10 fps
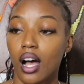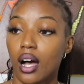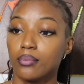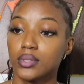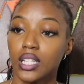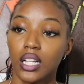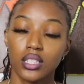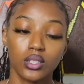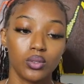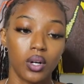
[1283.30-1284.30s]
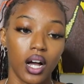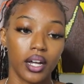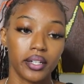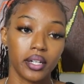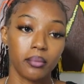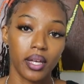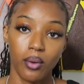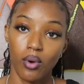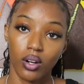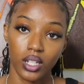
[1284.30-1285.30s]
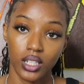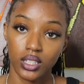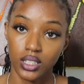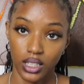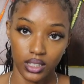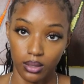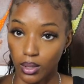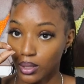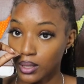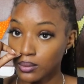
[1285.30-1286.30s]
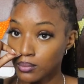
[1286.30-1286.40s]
I'm telling you, I am a walking testimony.